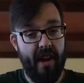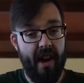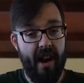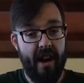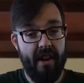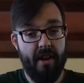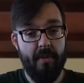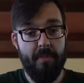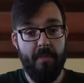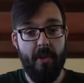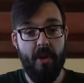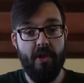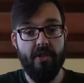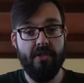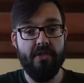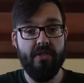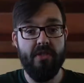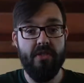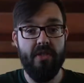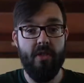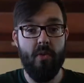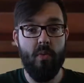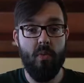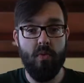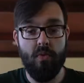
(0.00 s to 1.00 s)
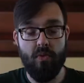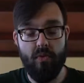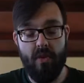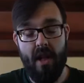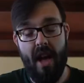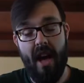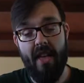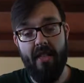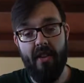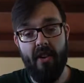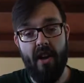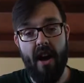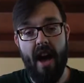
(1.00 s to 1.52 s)
kind of person that would
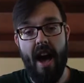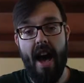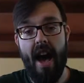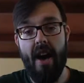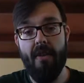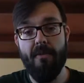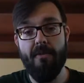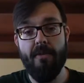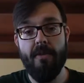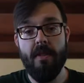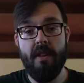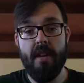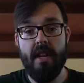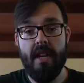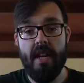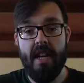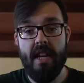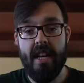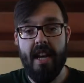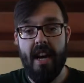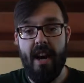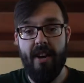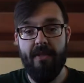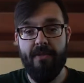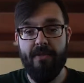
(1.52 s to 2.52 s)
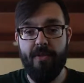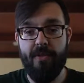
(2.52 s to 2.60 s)
rather have a